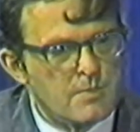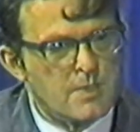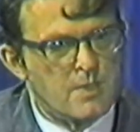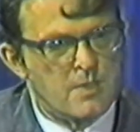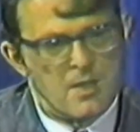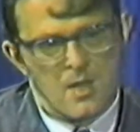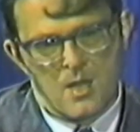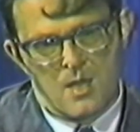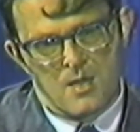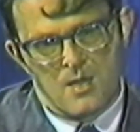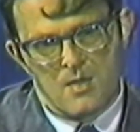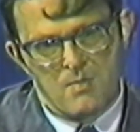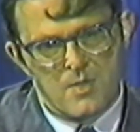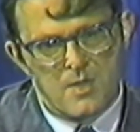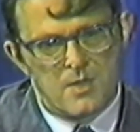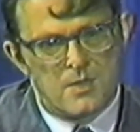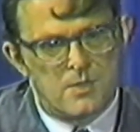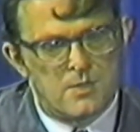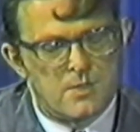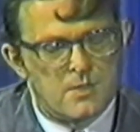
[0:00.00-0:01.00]
But yeah, I
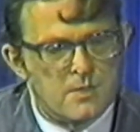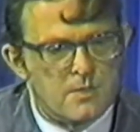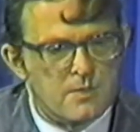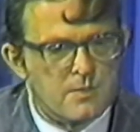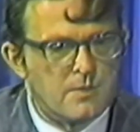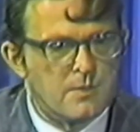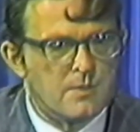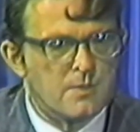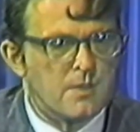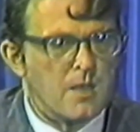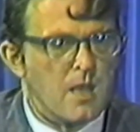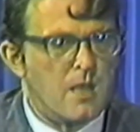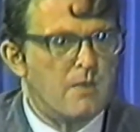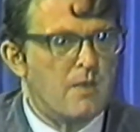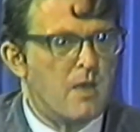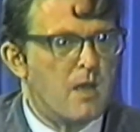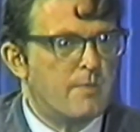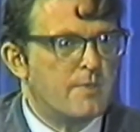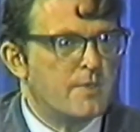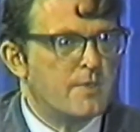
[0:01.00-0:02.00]
mean, it's a kind
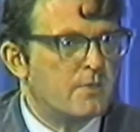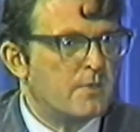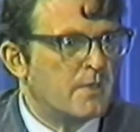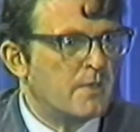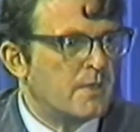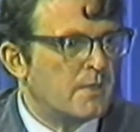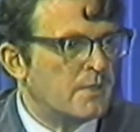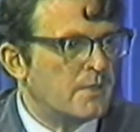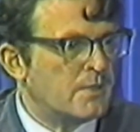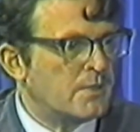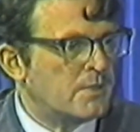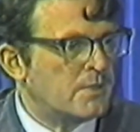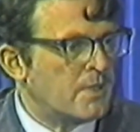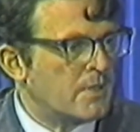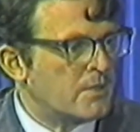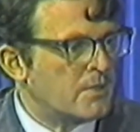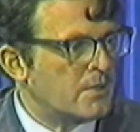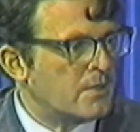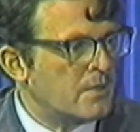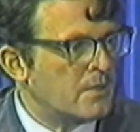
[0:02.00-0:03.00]
of arbitrary
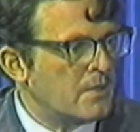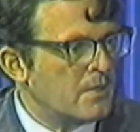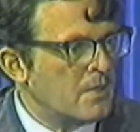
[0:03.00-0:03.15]
distinction.